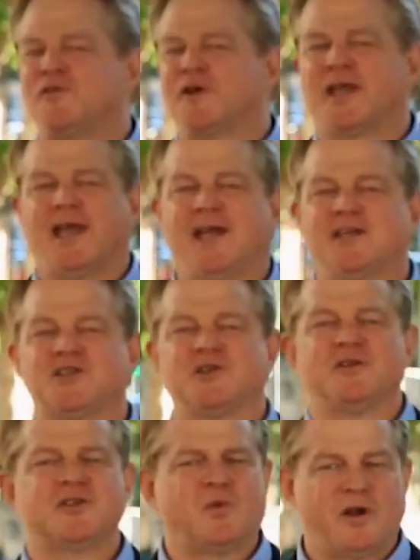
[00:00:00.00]
for
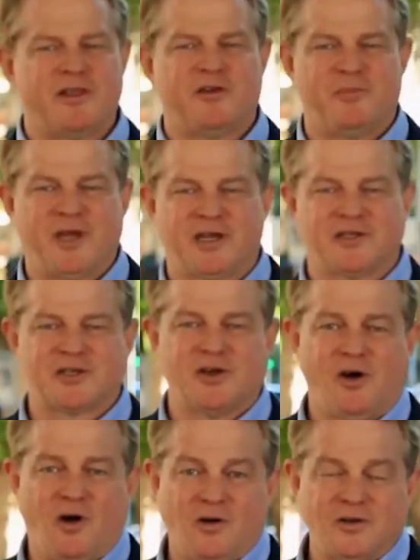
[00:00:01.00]
cancer is one of the biggest
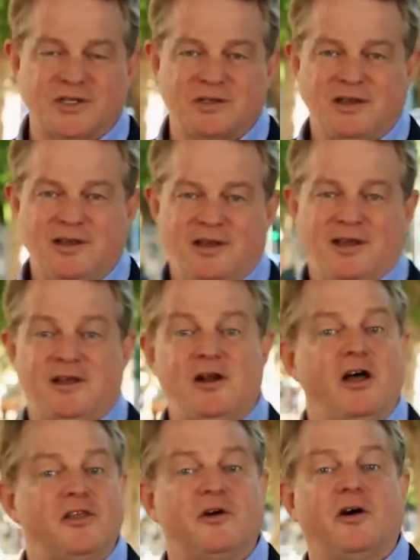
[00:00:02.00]
goals. And
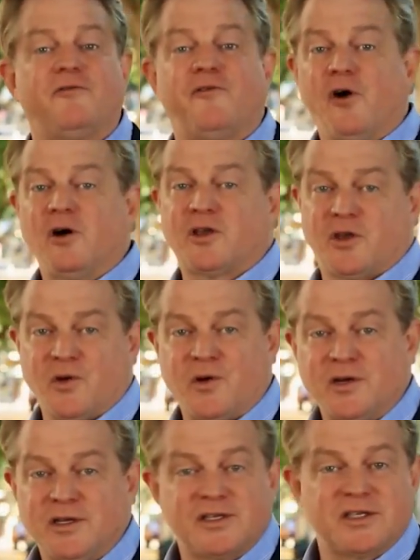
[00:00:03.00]
although a full
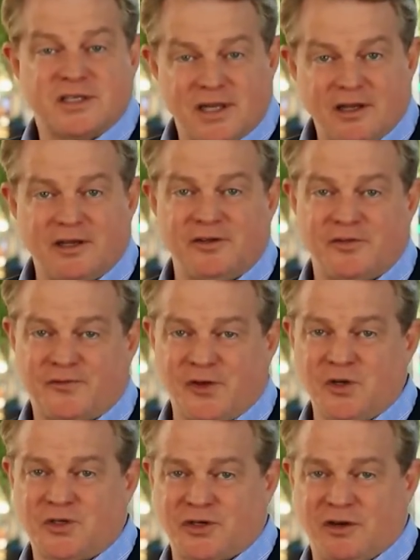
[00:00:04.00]
cure is still in the
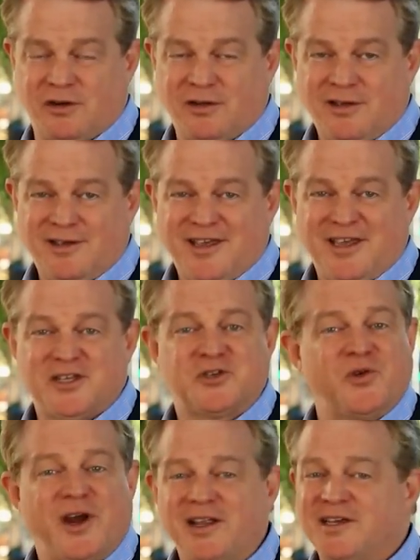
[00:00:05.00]
future,
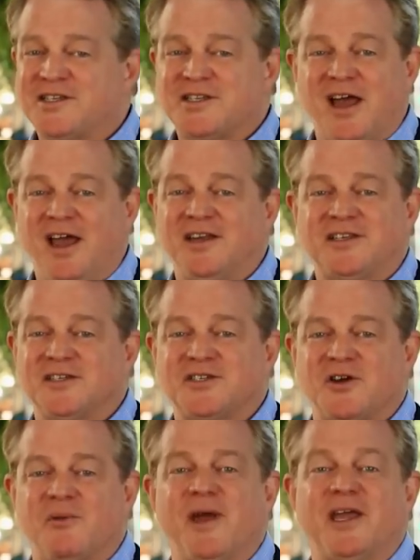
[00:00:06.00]
Israeli
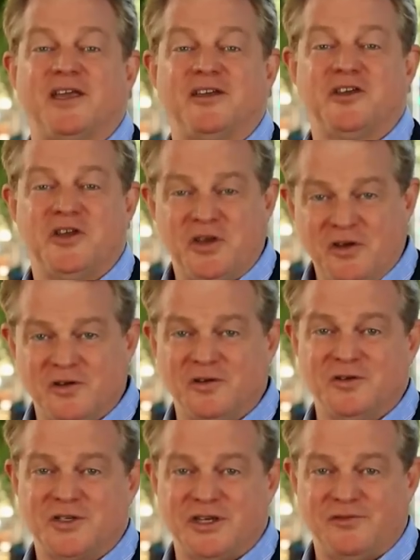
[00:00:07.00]
scientists are making
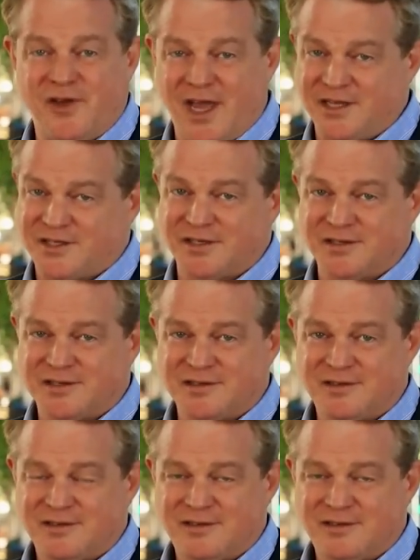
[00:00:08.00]
huge advances.